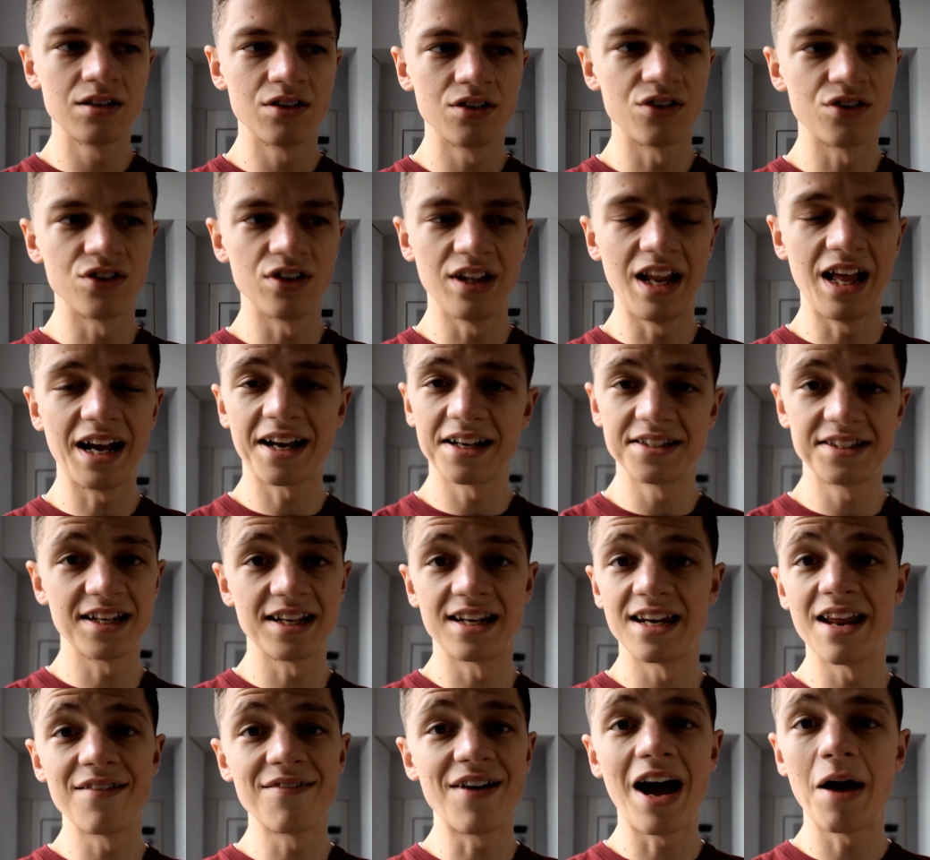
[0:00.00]
like I said,
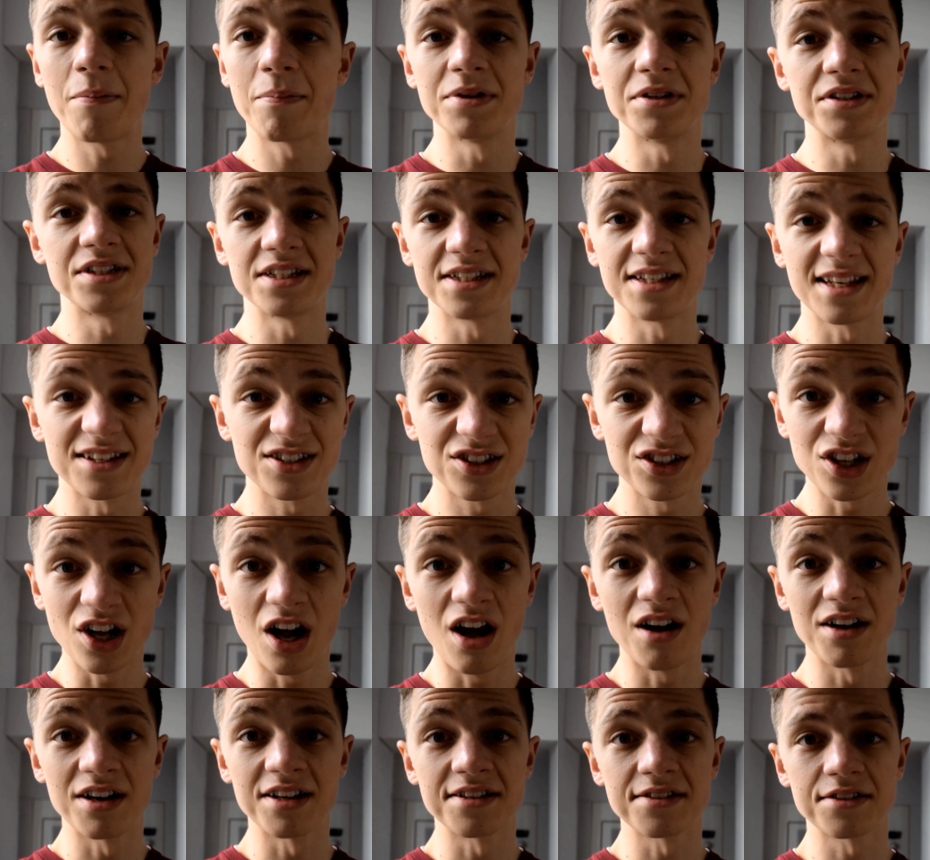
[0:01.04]
never happened since I
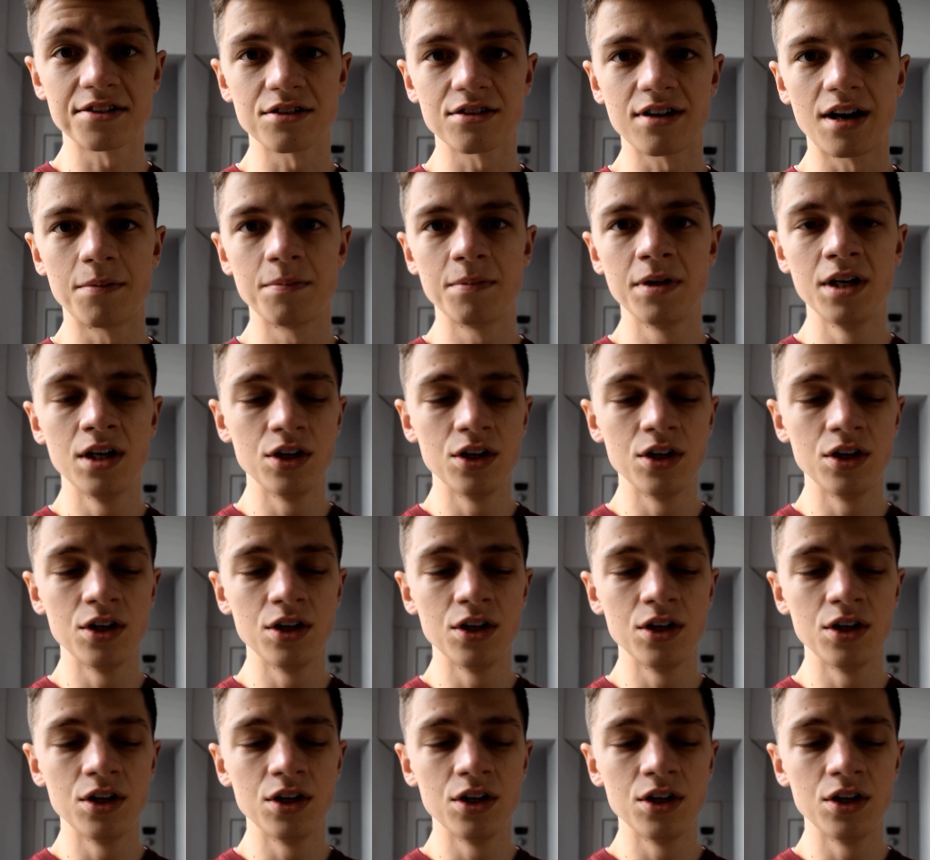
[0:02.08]
started Instagram.